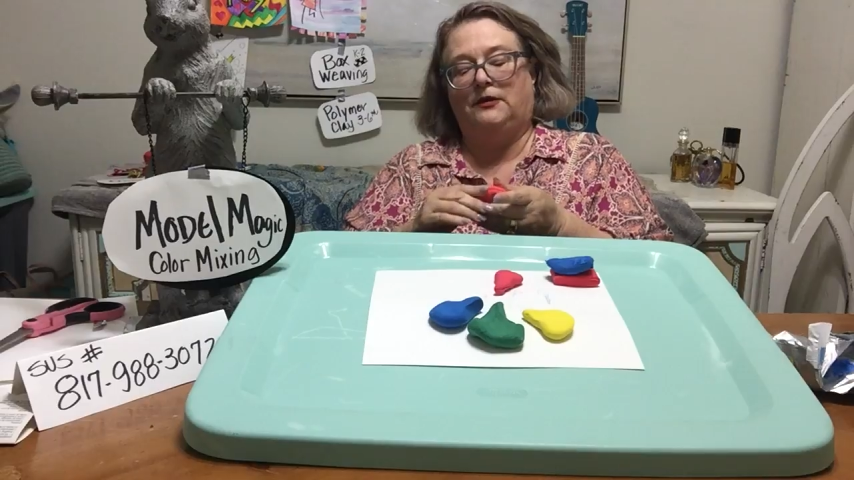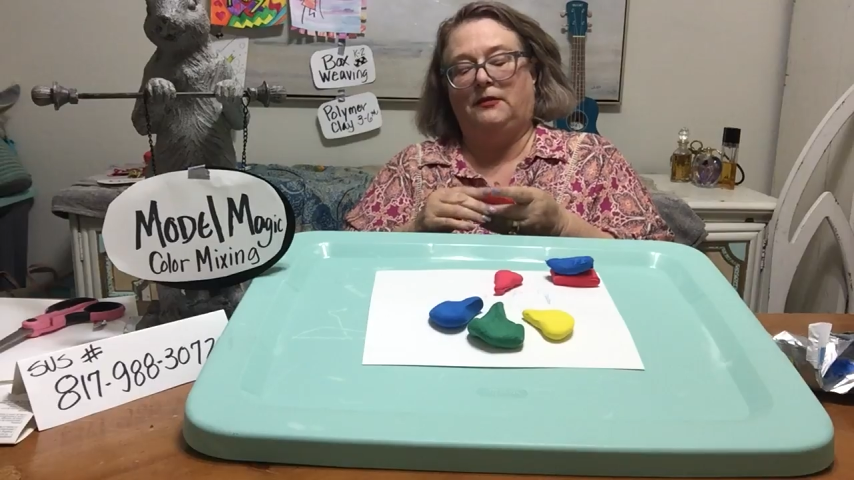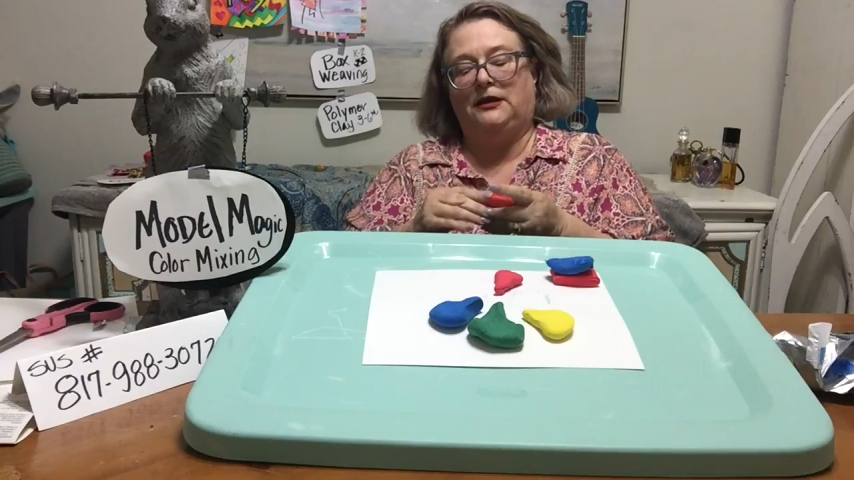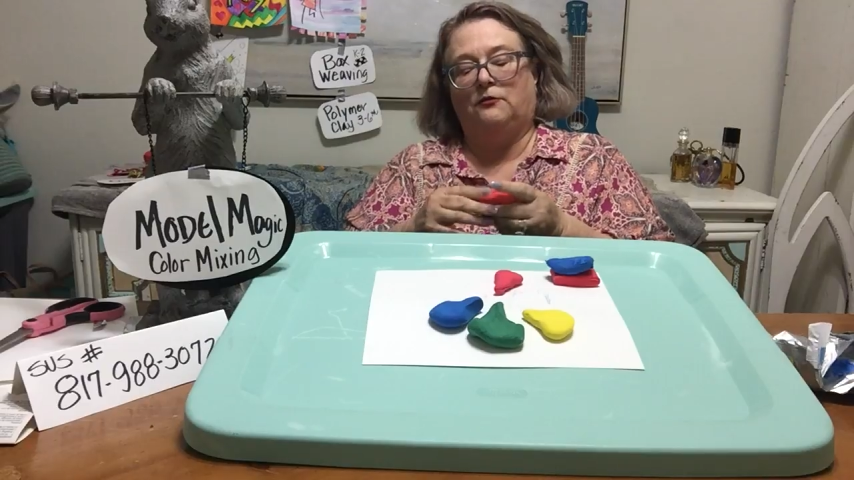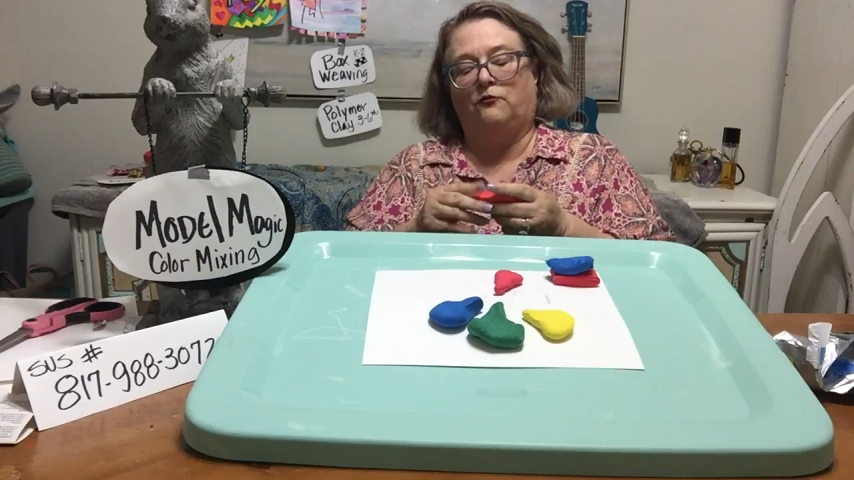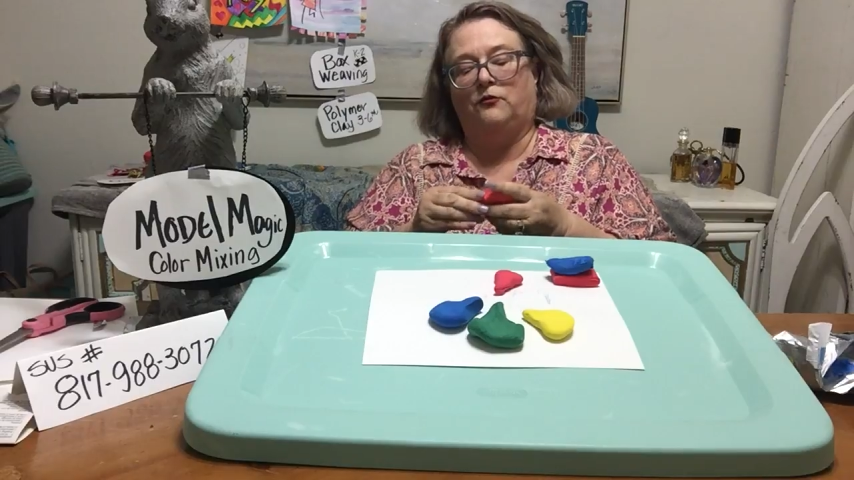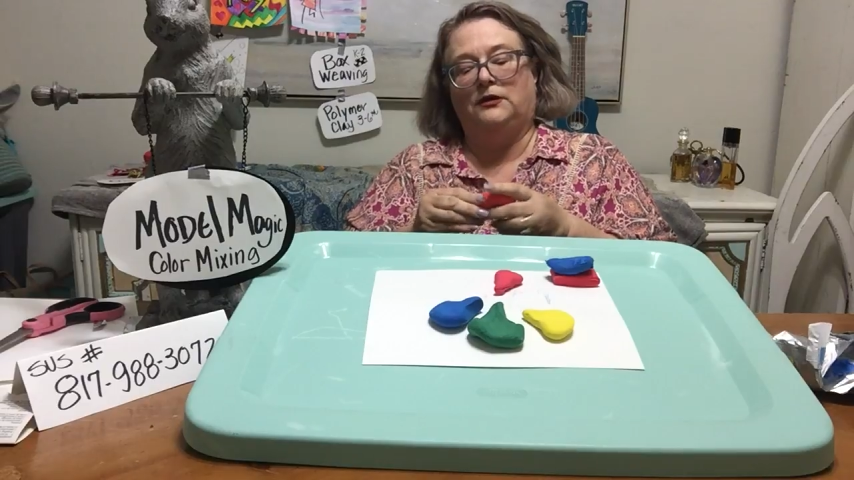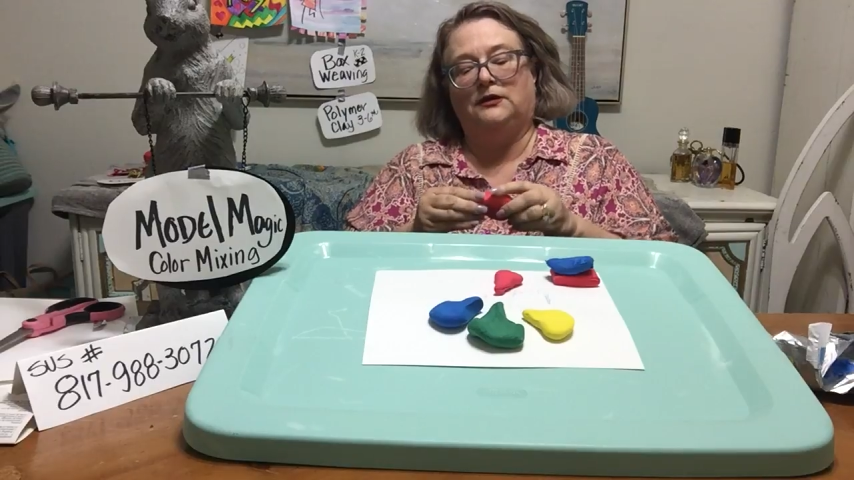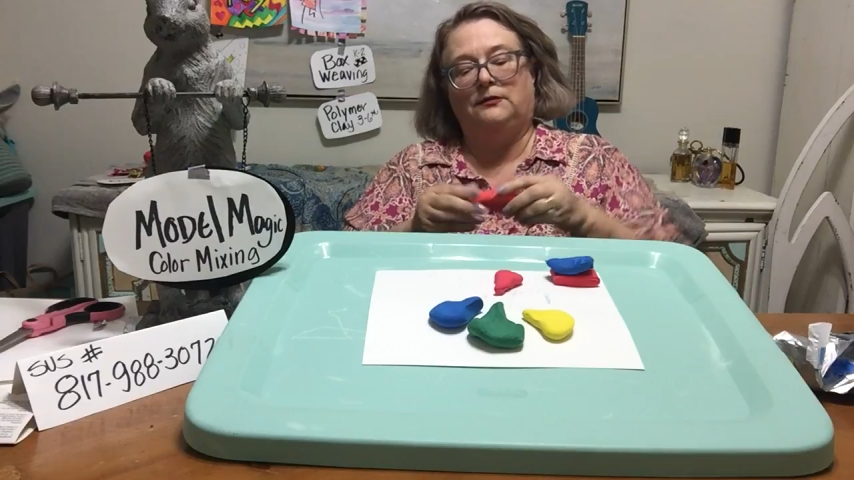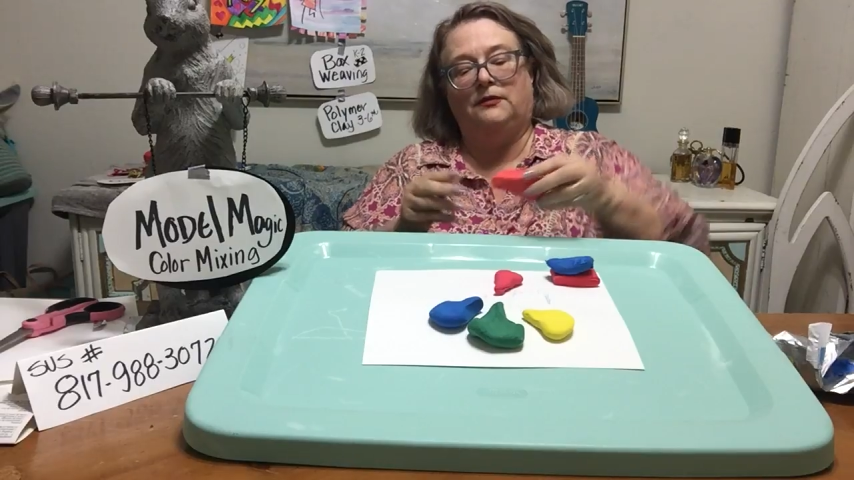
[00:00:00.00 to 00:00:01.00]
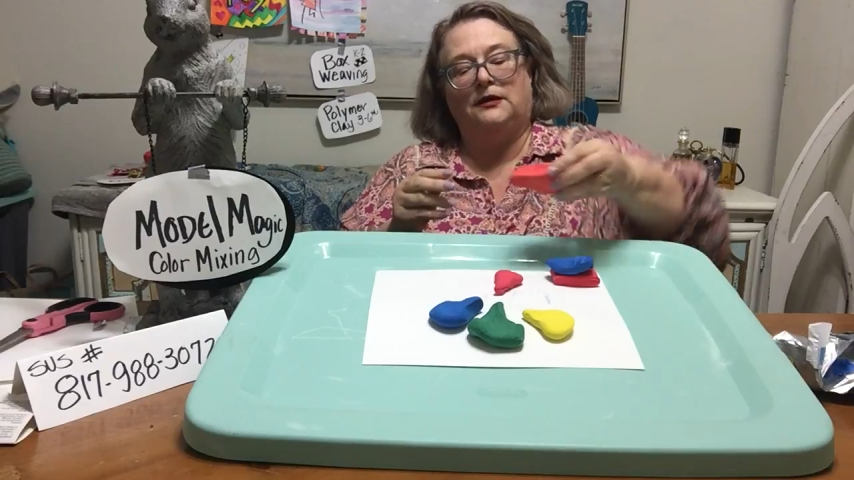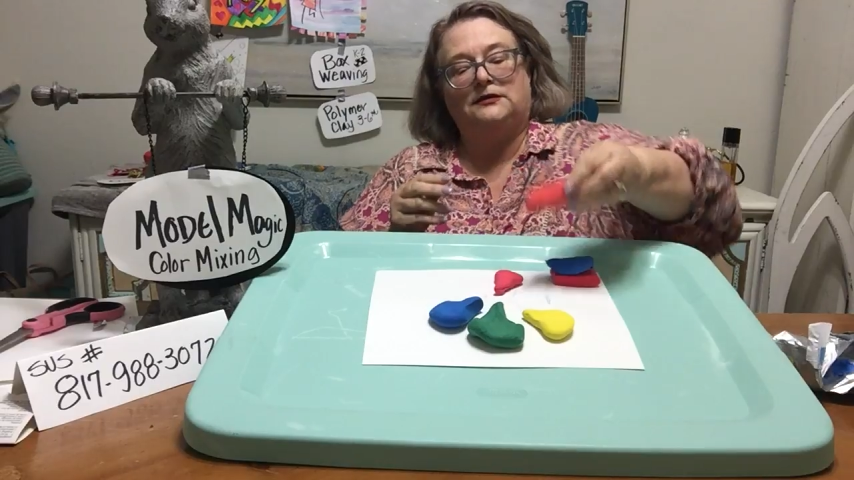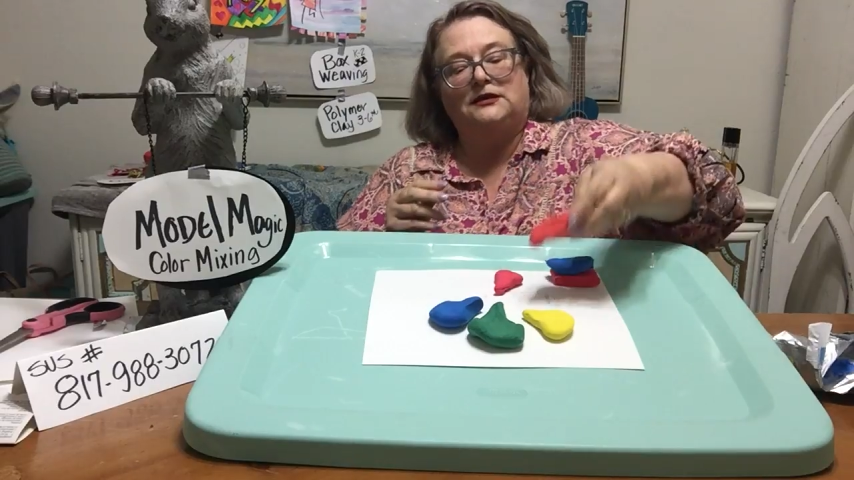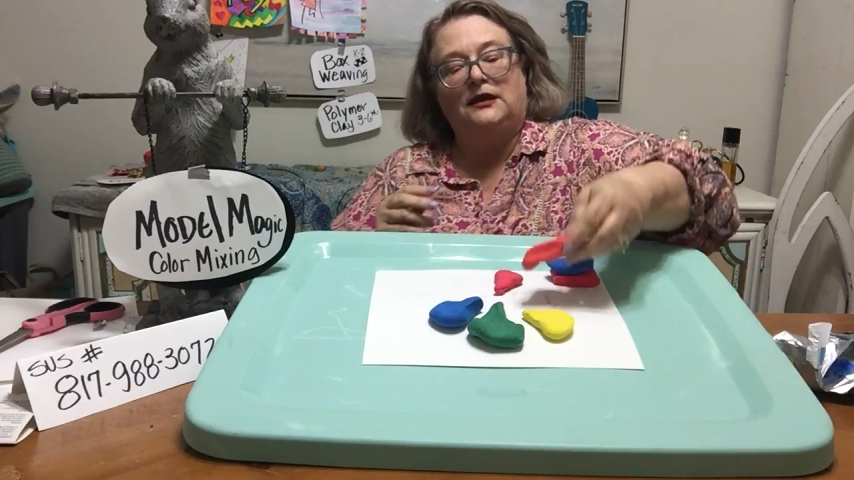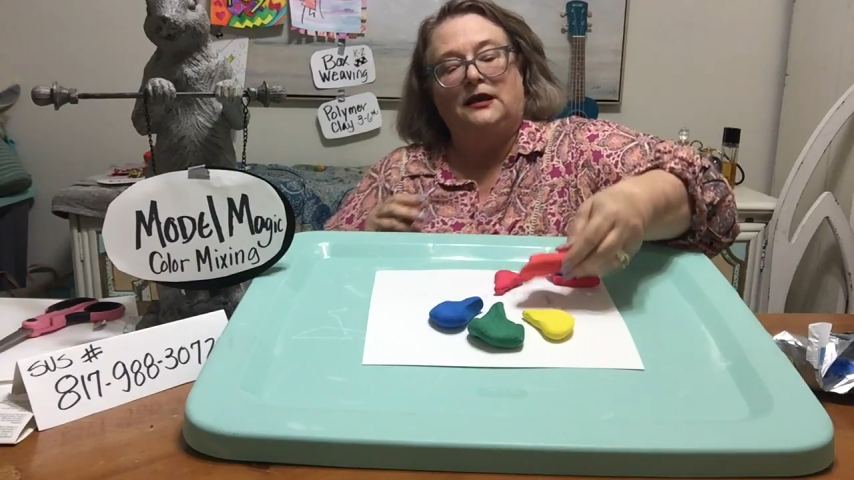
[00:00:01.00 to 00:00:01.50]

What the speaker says: to make it really mix.